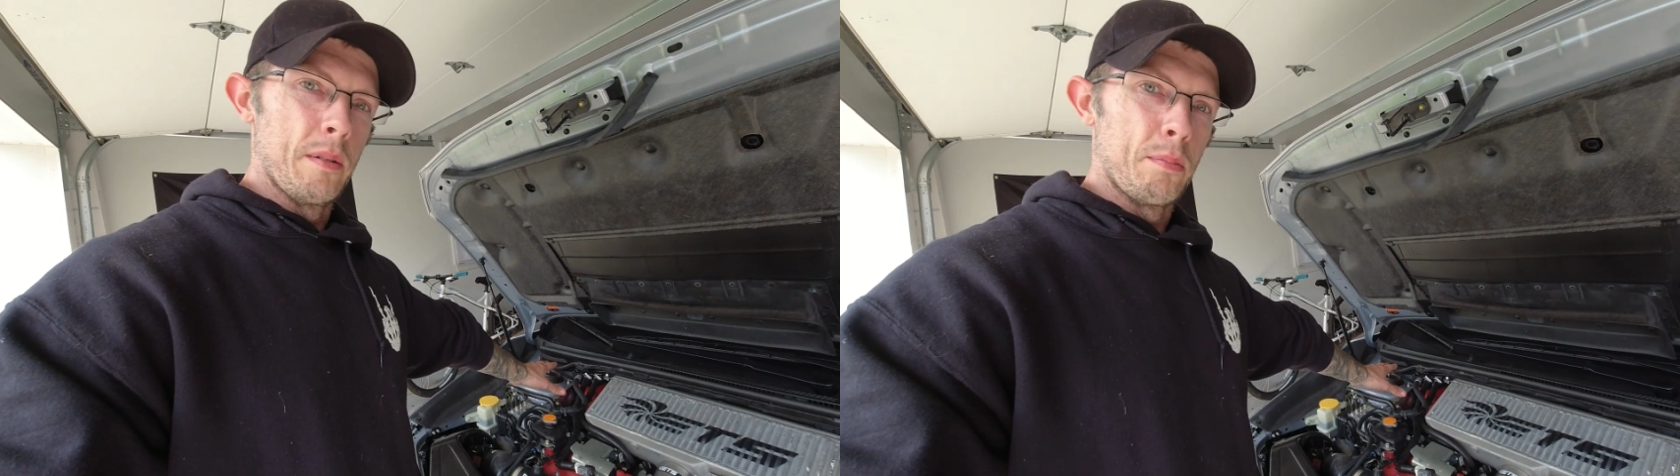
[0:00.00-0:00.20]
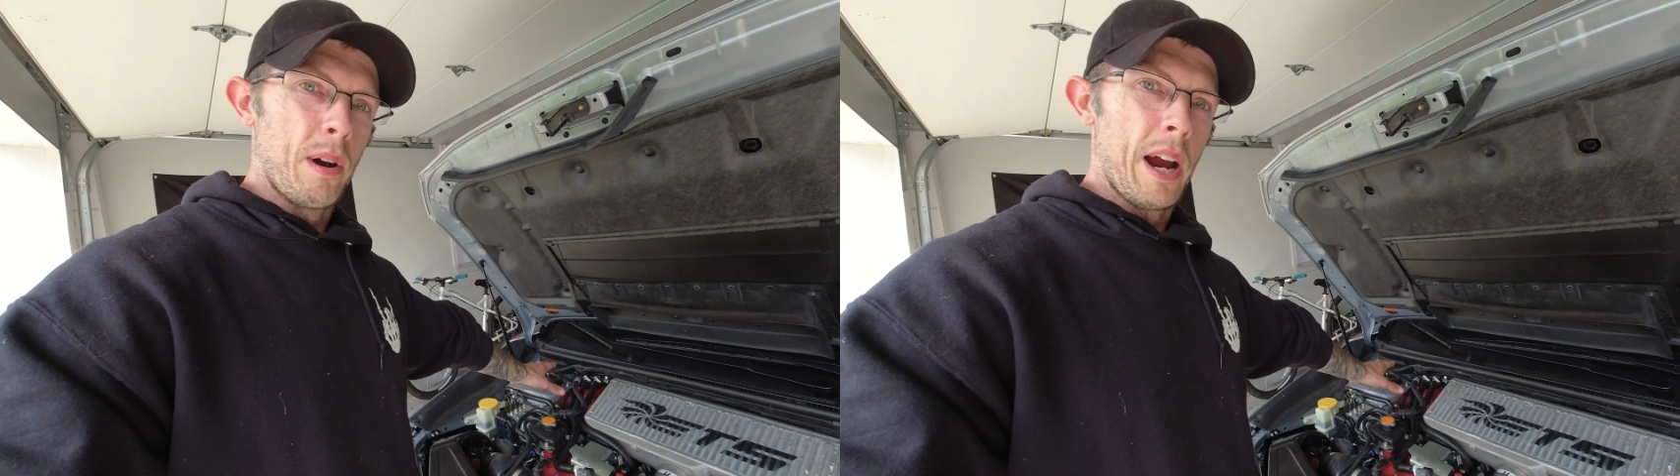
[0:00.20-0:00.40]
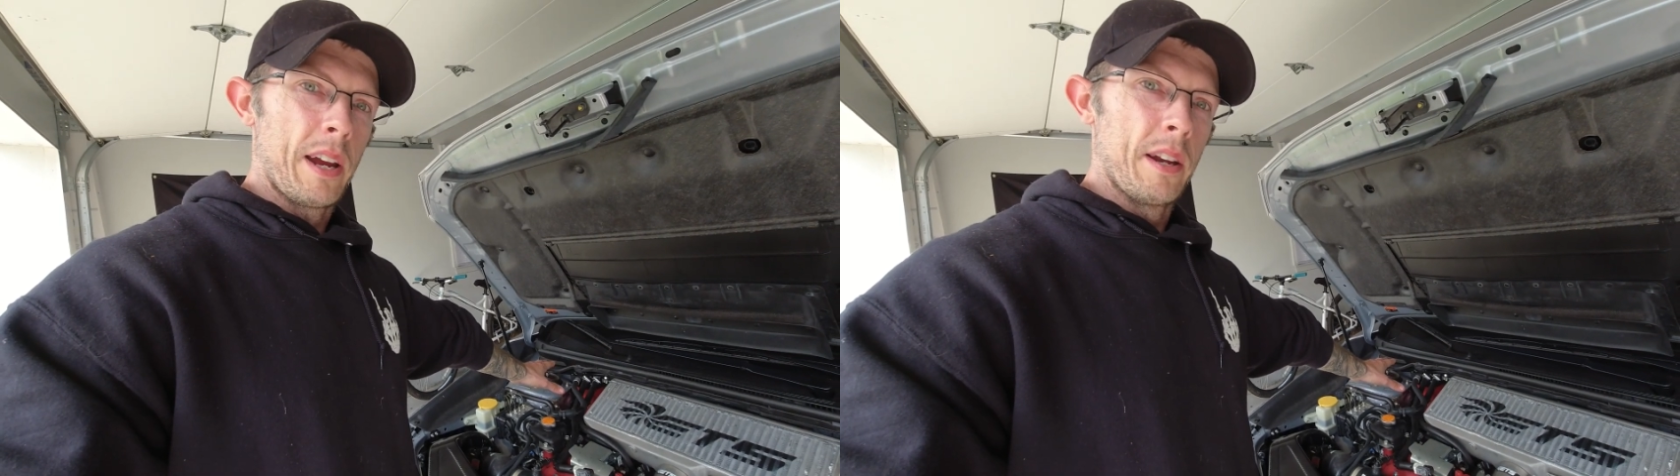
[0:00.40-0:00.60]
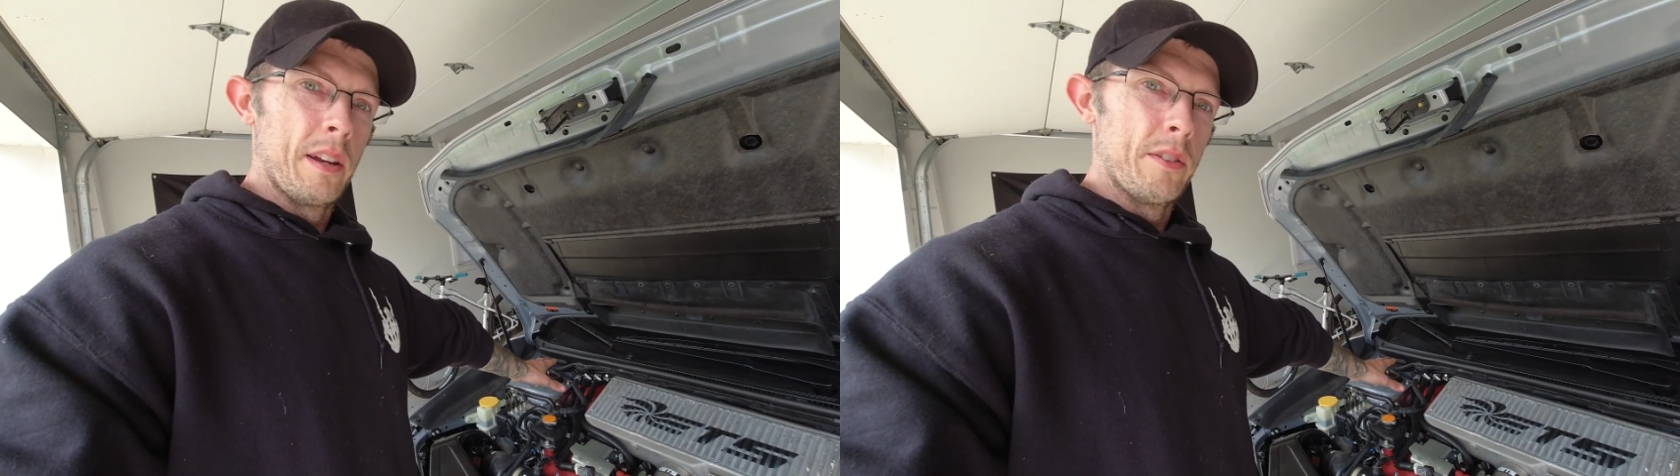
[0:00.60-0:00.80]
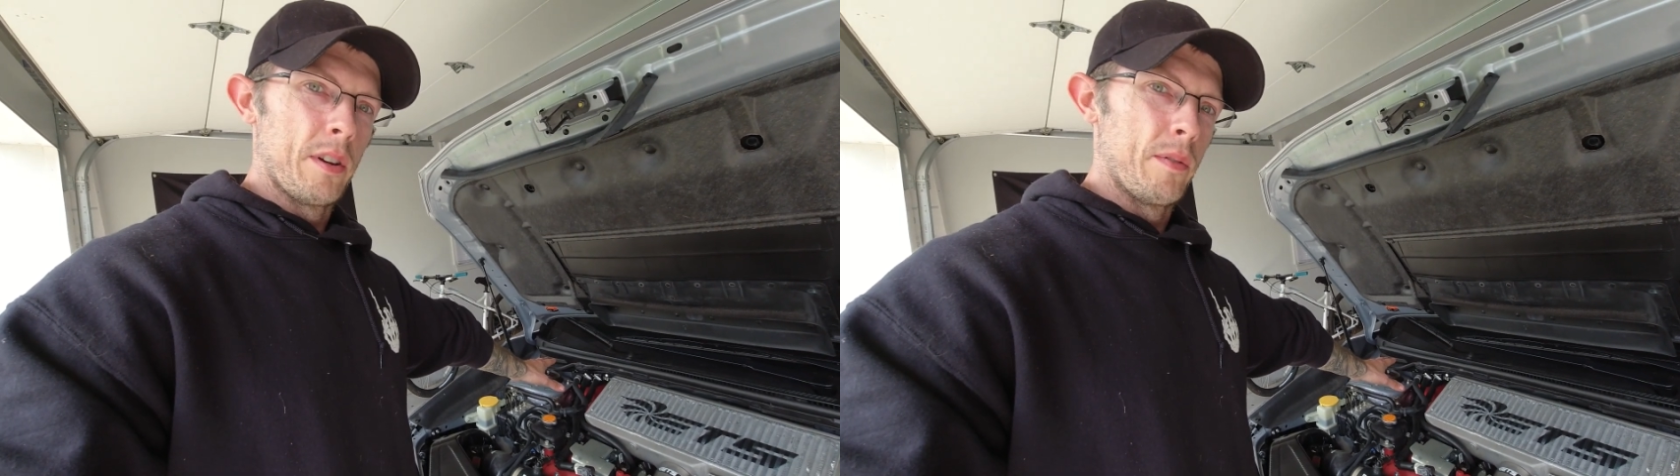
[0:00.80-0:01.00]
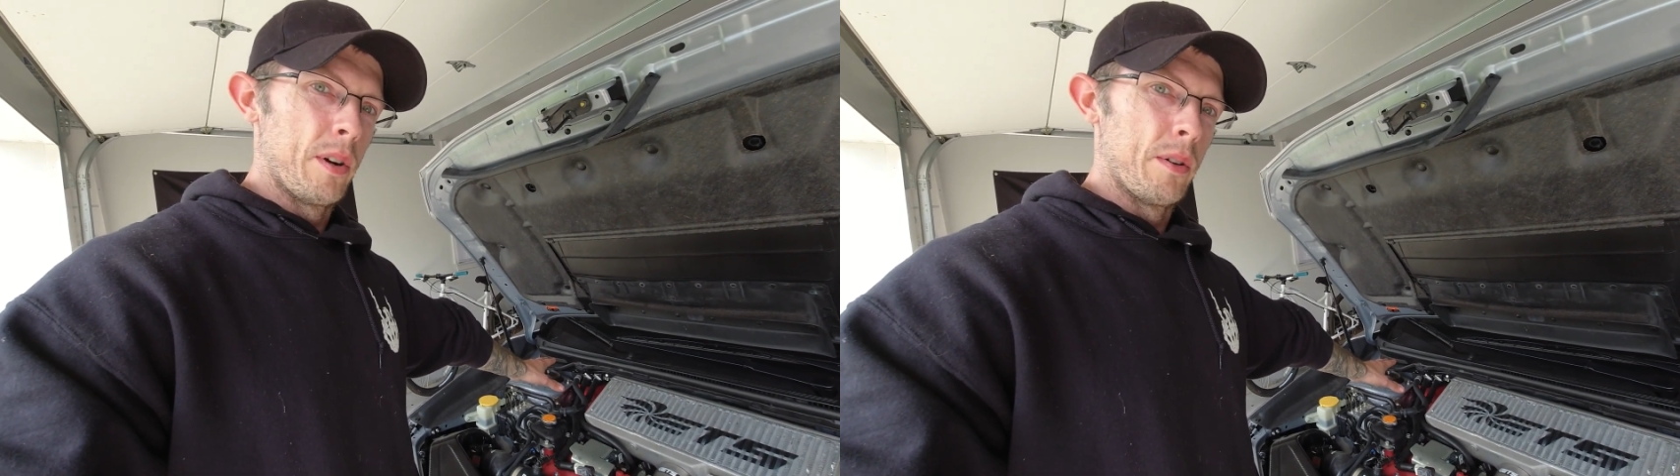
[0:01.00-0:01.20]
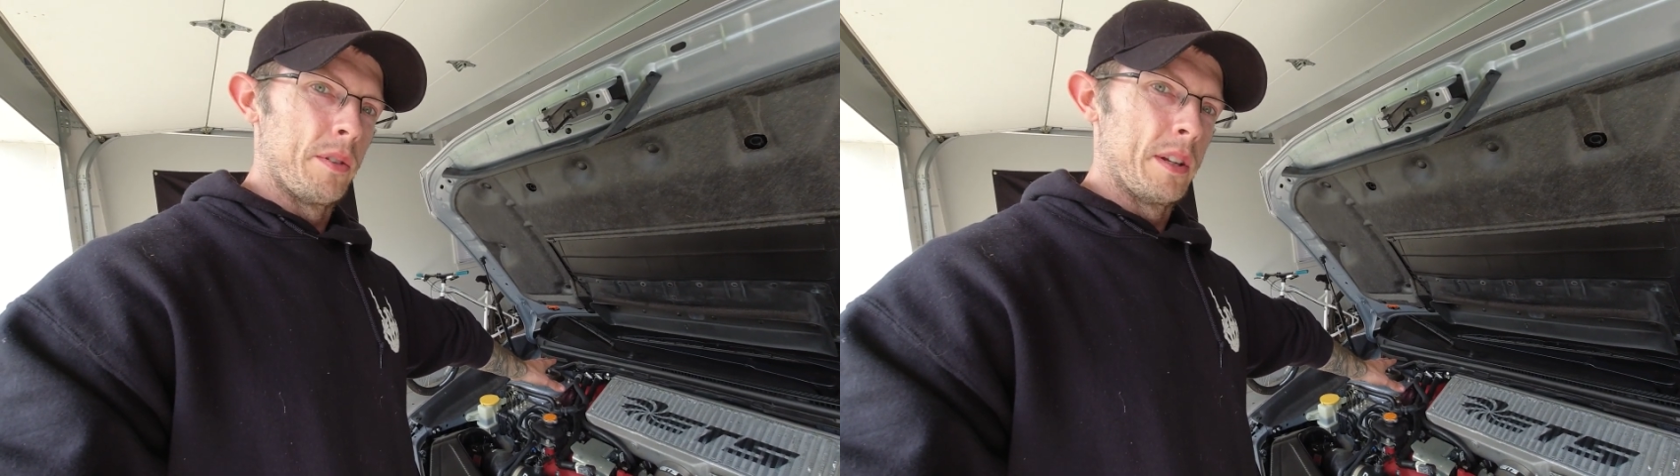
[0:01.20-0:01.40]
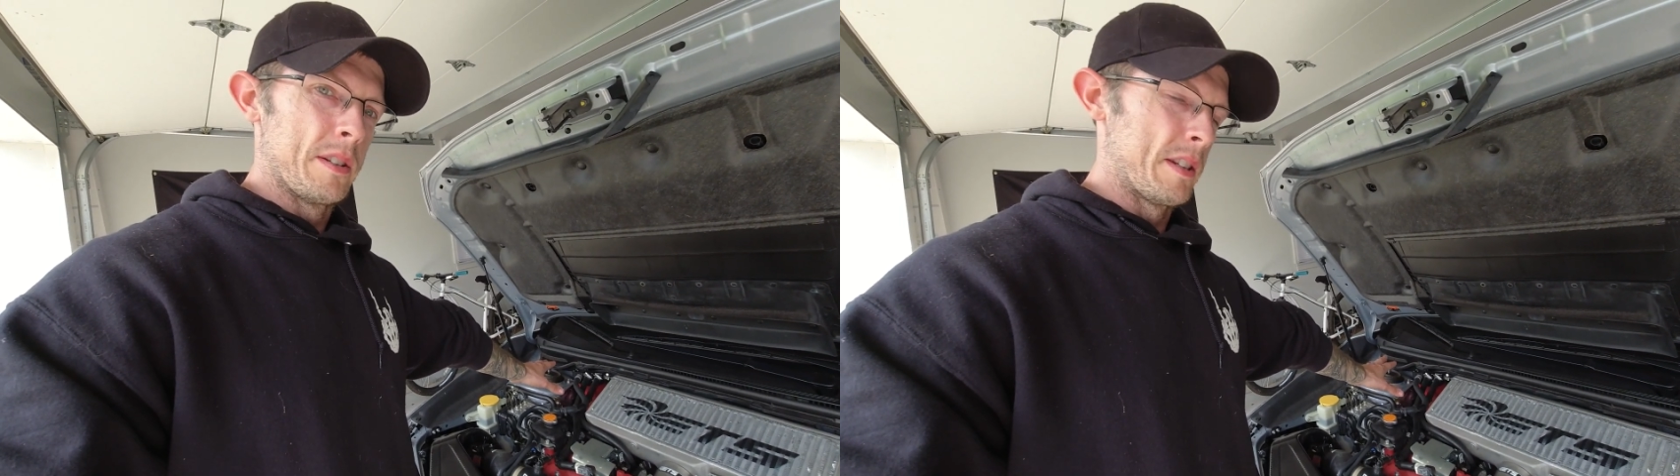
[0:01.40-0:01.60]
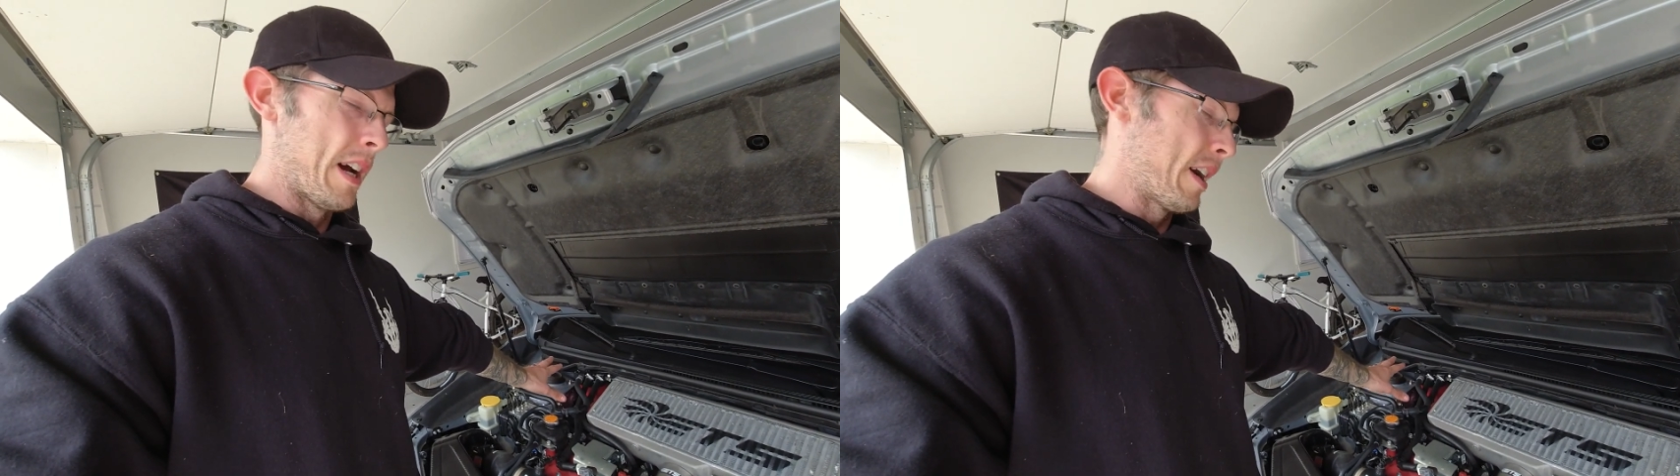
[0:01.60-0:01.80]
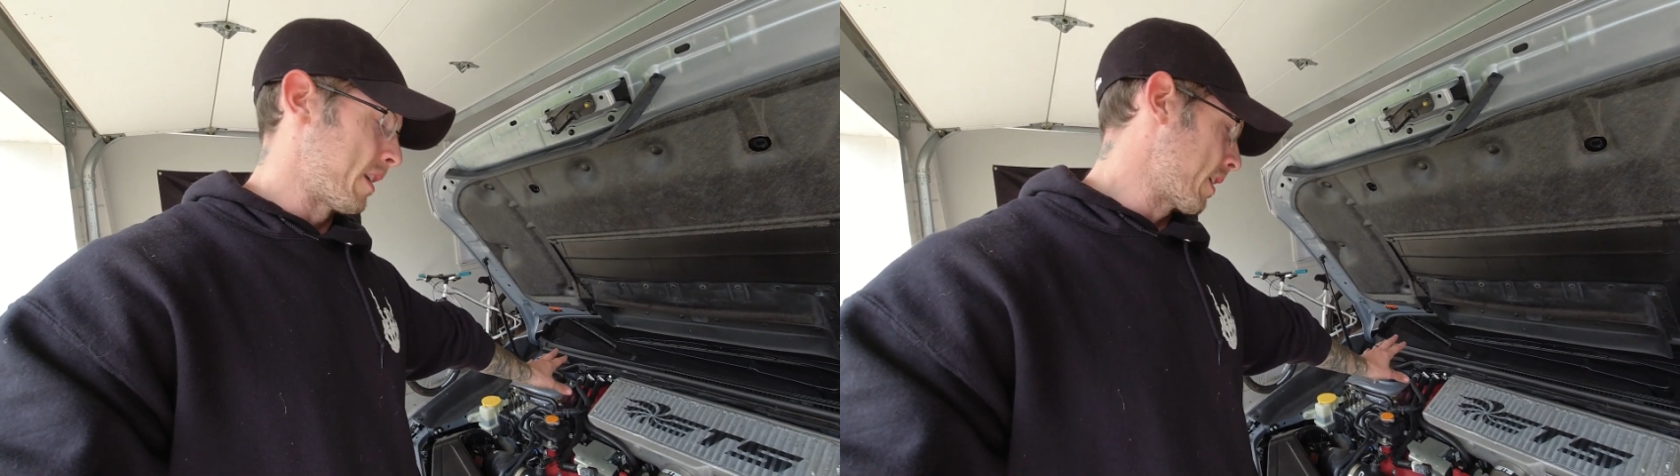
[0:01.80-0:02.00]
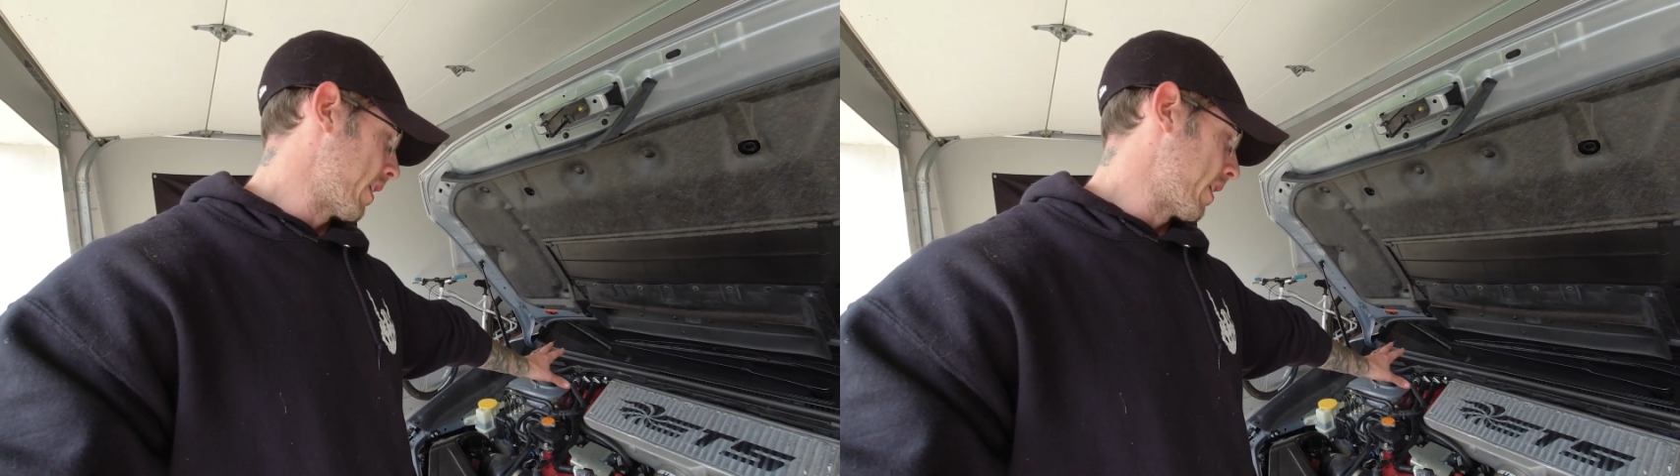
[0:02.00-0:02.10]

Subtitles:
bracket is over here on this side,